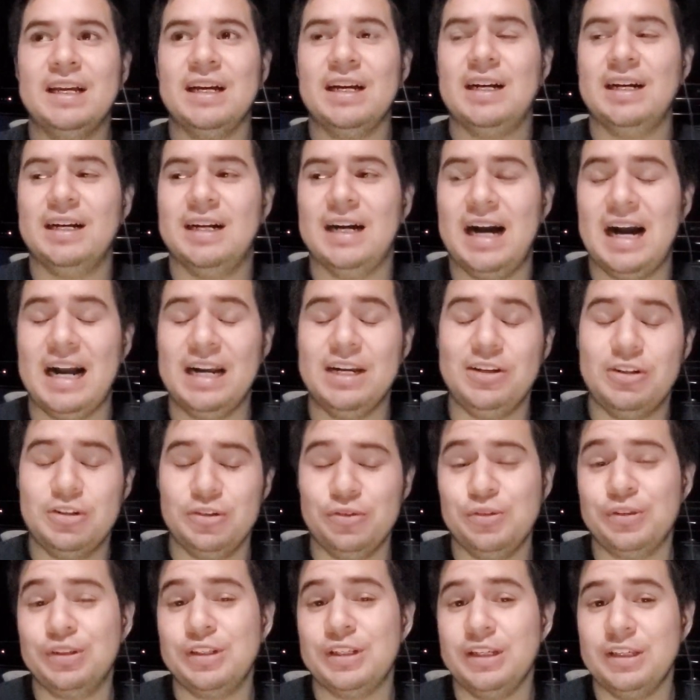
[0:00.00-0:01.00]
I
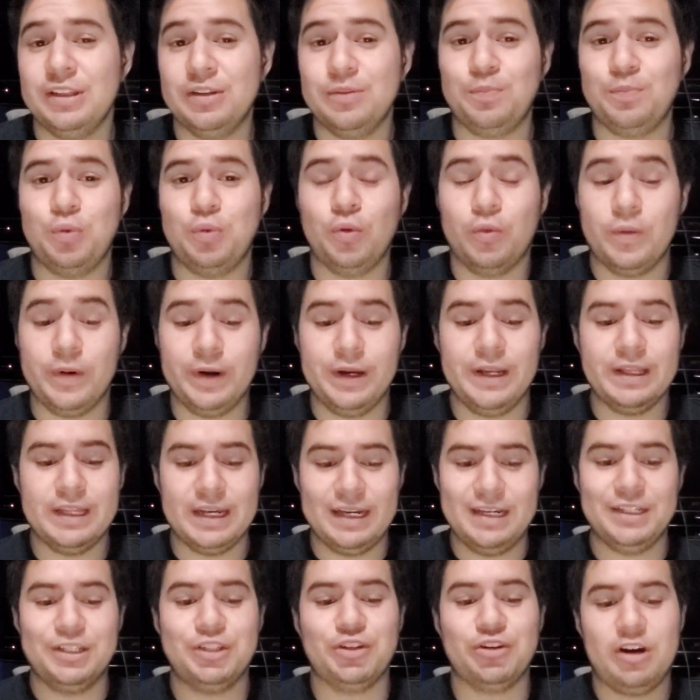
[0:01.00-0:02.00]
do see the point
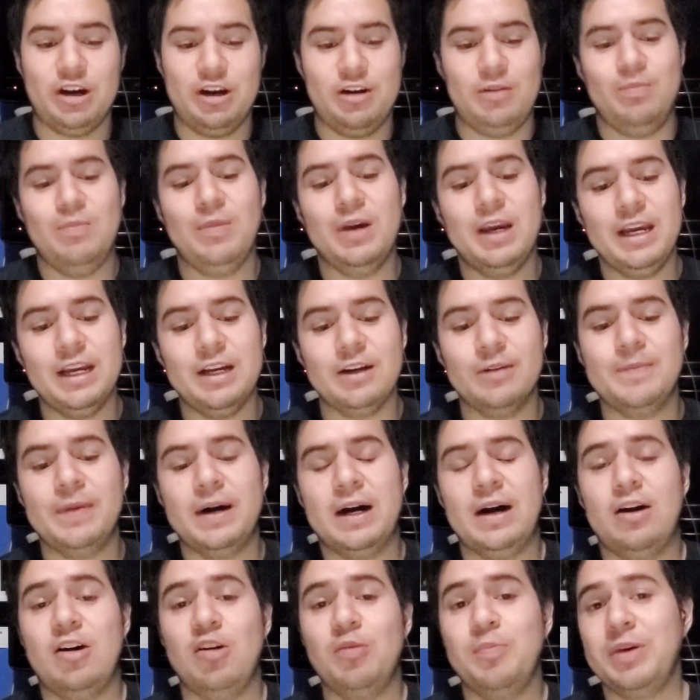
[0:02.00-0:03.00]
that he's trying to make
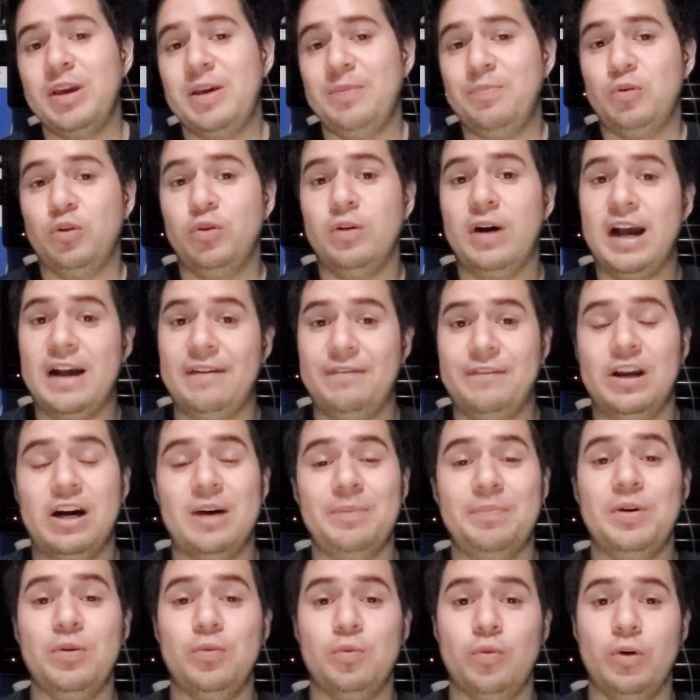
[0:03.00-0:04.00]
about how people have
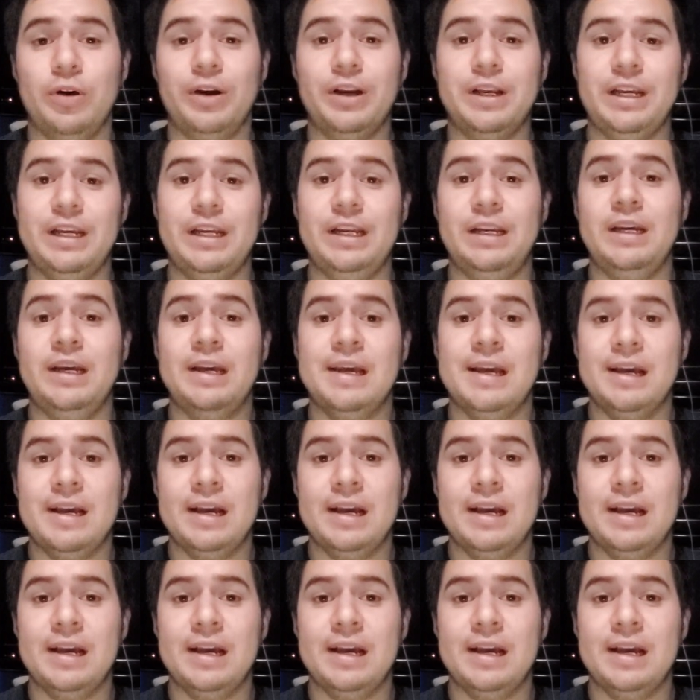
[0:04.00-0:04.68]
not been working,